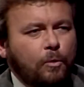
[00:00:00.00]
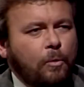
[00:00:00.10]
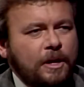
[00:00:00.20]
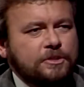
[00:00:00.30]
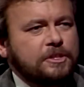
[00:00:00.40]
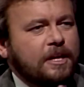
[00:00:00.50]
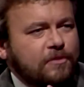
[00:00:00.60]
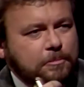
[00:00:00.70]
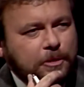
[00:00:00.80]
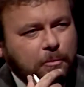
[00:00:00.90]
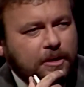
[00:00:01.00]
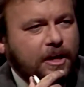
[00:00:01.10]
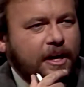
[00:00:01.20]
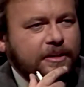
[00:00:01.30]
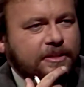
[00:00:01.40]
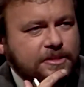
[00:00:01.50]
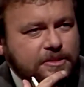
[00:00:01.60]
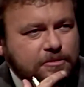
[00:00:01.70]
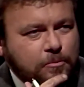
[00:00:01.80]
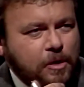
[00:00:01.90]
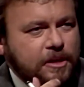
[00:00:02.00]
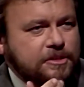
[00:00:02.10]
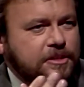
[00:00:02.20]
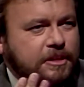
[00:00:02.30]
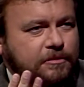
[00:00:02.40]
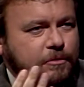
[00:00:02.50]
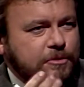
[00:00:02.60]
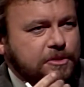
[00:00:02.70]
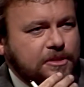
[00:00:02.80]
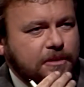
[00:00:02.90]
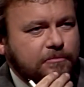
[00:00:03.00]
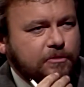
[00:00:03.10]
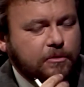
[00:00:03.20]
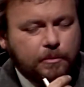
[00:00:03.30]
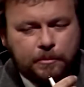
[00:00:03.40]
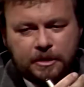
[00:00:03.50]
Why does the government want to hide this? Why doesn't the Air Force just come forward?